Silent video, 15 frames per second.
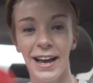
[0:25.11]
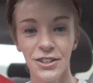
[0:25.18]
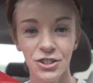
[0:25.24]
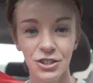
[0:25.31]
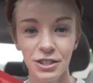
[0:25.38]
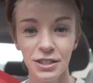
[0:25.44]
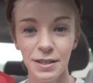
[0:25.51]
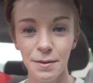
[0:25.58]
I
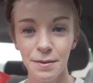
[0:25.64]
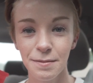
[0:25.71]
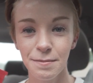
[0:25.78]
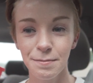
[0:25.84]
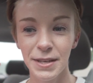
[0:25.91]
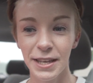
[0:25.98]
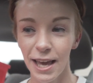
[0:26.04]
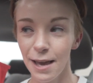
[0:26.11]
actually
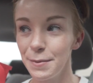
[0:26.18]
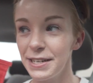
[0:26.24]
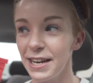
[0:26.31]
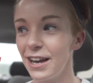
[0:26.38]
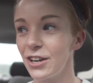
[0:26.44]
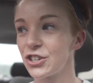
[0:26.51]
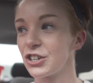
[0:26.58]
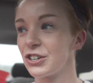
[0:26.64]
became a
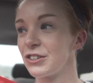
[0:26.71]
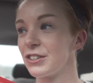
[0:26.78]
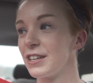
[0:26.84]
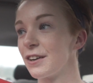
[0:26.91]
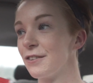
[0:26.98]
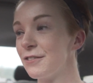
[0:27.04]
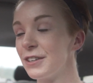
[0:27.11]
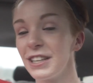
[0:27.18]
Dasher
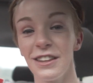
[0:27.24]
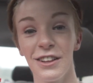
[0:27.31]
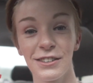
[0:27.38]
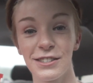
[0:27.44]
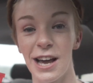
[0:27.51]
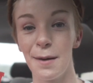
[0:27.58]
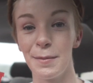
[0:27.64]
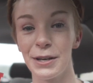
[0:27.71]
like a really
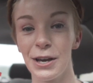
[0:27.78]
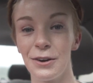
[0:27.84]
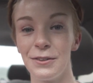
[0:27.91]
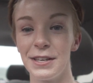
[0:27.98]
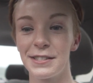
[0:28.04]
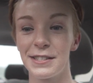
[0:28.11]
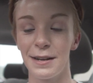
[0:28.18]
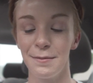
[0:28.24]
long time ago.
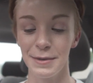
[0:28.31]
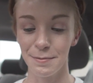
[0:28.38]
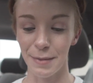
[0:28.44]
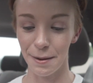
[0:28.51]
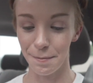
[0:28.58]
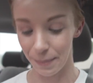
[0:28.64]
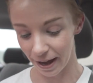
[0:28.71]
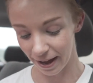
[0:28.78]
They sent me
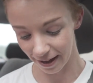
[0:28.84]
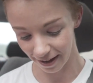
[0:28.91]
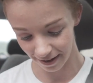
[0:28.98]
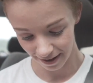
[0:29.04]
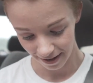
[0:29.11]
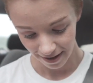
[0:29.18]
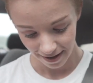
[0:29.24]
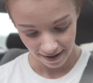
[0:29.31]
my
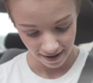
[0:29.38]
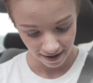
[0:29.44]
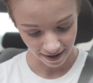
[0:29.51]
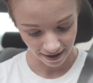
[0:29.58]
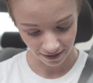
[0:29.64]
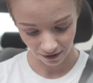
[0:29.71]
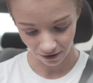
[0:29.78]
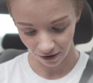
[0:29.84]
bag
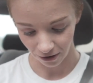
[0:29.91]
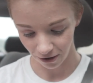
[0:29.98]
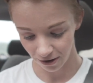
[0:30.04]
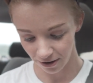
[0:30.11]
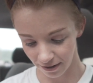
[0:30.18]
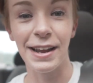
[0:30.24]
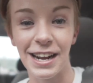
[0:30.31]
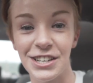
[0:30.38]
and the
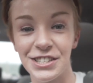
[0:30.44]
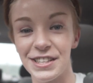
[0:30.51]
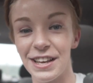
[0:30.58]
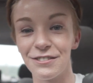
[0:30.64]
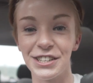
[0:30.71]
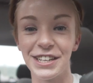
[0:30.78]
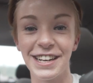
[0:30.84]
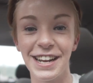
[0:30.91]
card, and I just
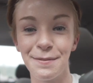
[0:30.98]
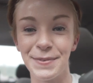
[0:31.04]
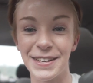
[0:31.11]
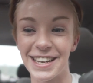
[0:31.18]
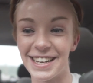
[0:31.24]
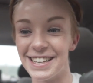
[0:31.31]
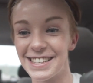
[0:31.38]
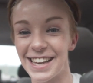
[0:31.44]
never did it
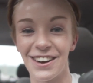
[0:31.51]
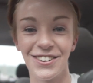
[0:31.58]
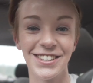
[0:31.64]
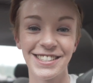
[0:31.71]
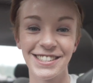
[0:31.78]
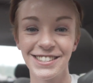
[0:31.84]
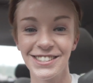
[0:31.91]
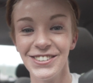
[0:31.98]
because I
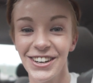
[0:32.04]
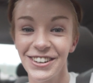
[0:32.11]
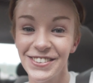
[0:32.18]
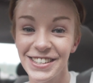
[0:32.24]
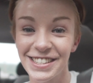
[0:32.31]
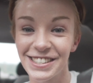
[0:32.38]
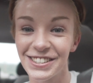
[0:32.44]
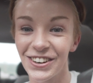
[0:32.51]
was too
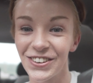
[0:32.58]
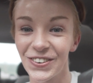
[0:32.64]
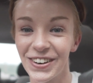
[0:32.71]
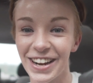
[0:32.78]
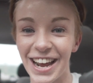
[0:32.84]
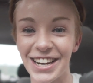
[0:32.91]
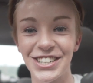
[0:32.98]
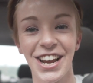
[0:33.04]
nervous to start
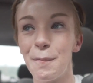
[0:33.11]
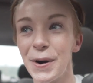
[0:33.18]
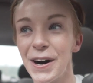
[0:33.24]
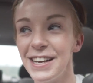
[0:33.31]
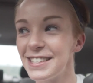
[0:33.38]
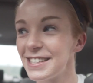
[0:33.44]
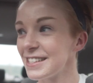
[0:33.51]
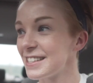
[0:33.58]
DoorDash.
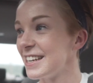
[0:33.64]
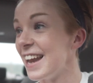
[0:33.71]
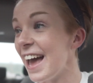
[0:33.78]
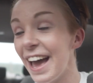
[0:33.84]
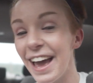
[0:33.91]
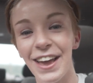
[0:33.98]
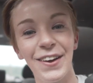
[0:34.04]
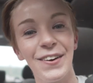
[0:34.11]
But
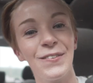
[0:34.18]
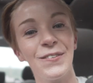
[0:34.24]
today